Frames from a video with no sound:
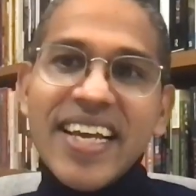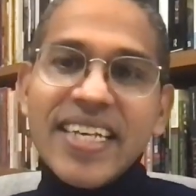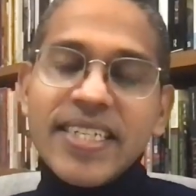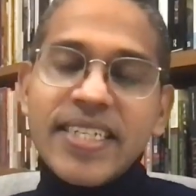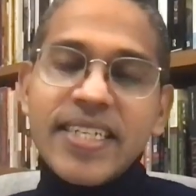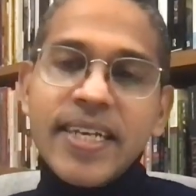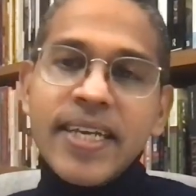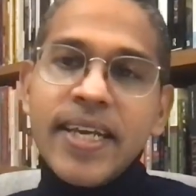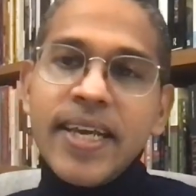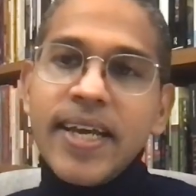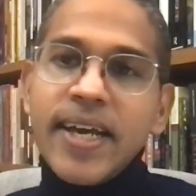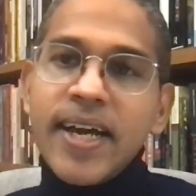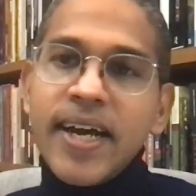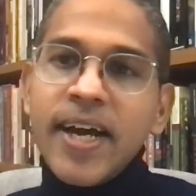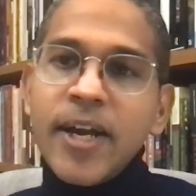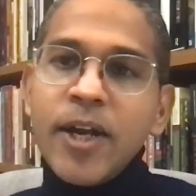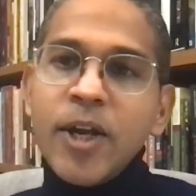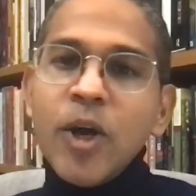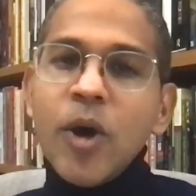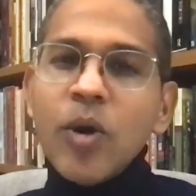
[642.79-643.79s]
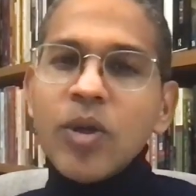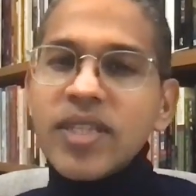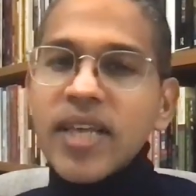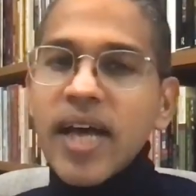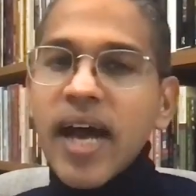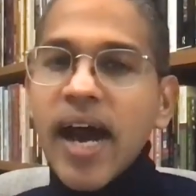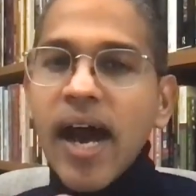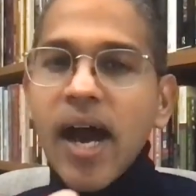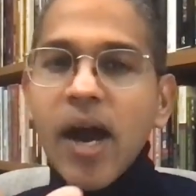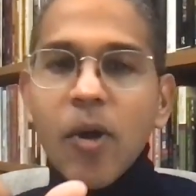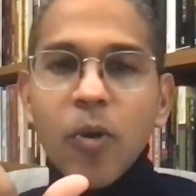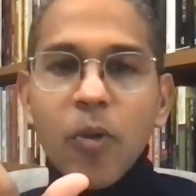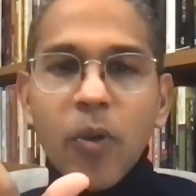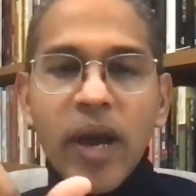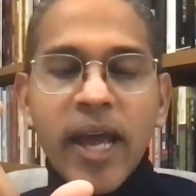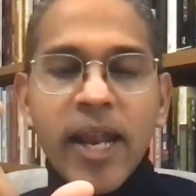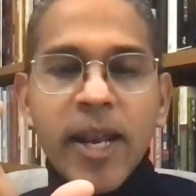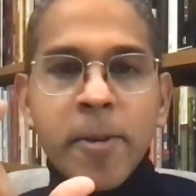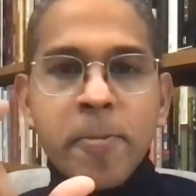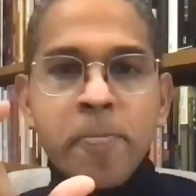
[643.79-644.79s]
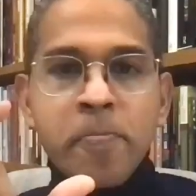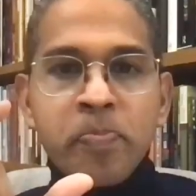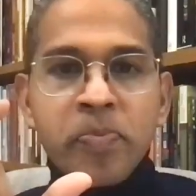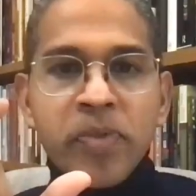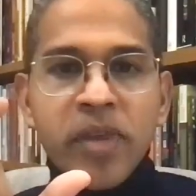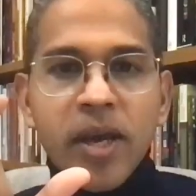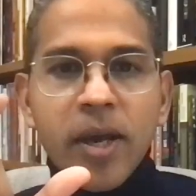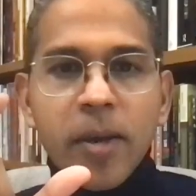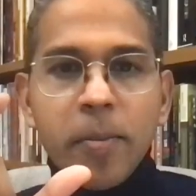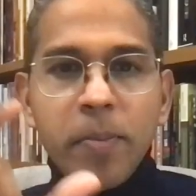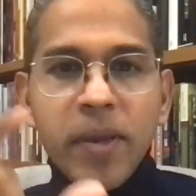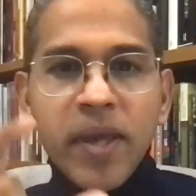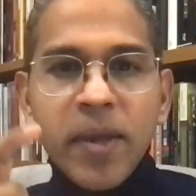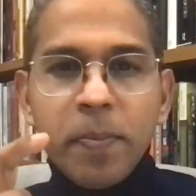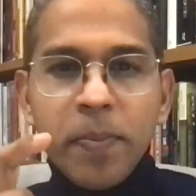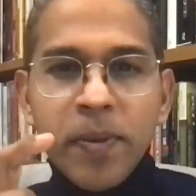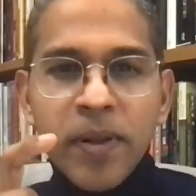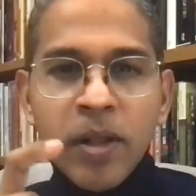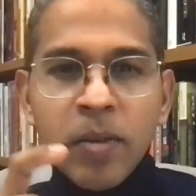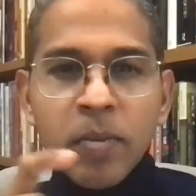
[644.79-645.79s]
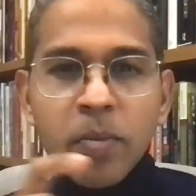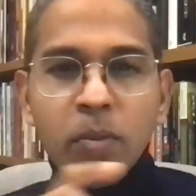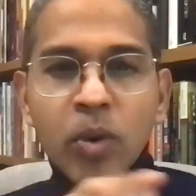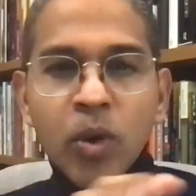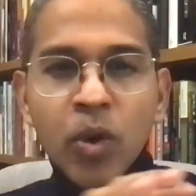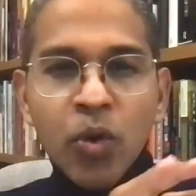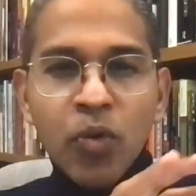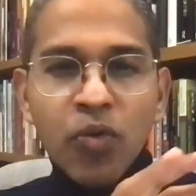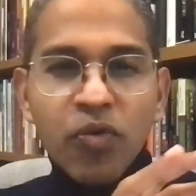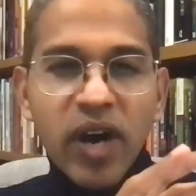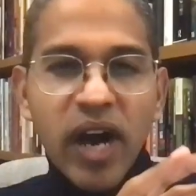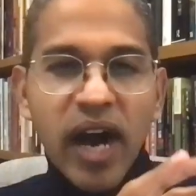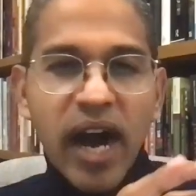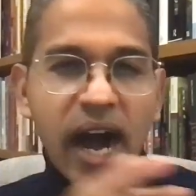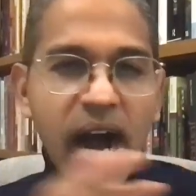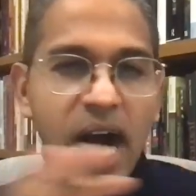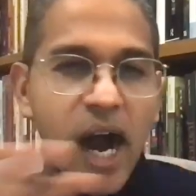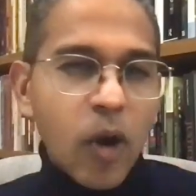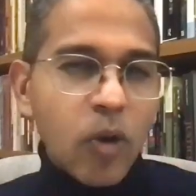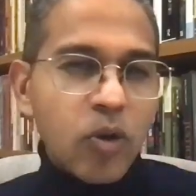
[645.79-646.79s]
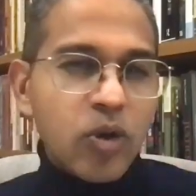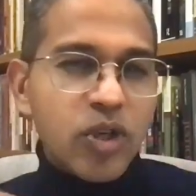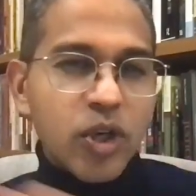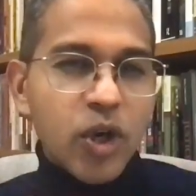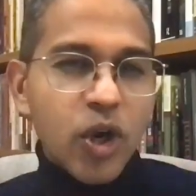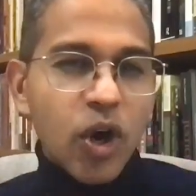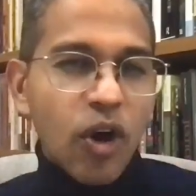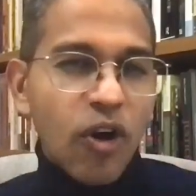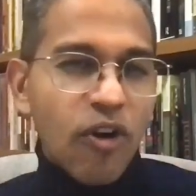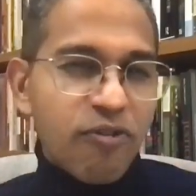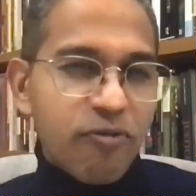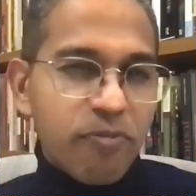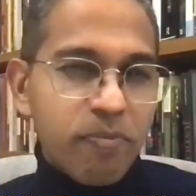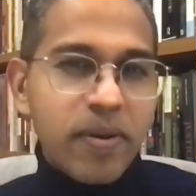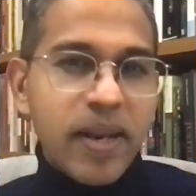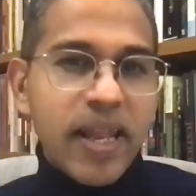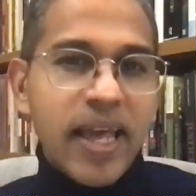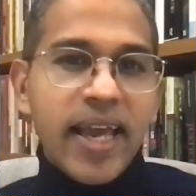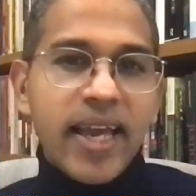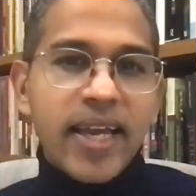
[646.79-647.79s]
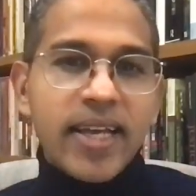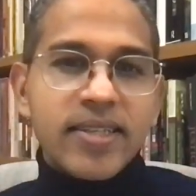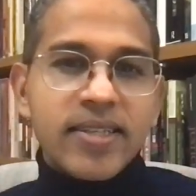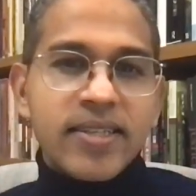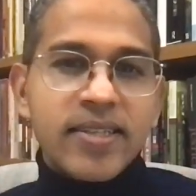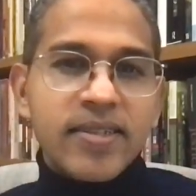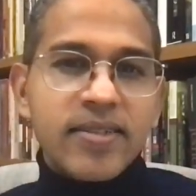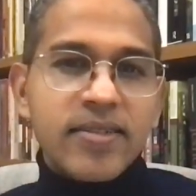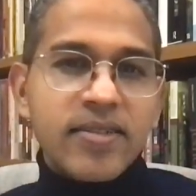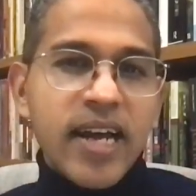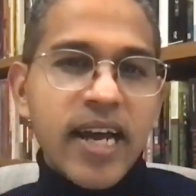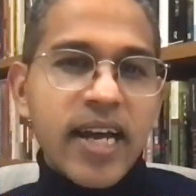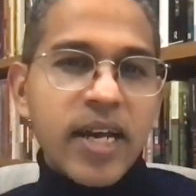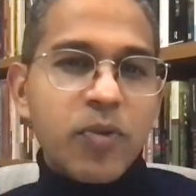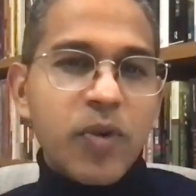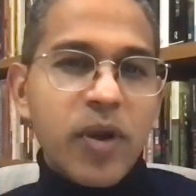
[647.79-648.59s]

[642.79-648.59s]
She notes how when people move out of place, right?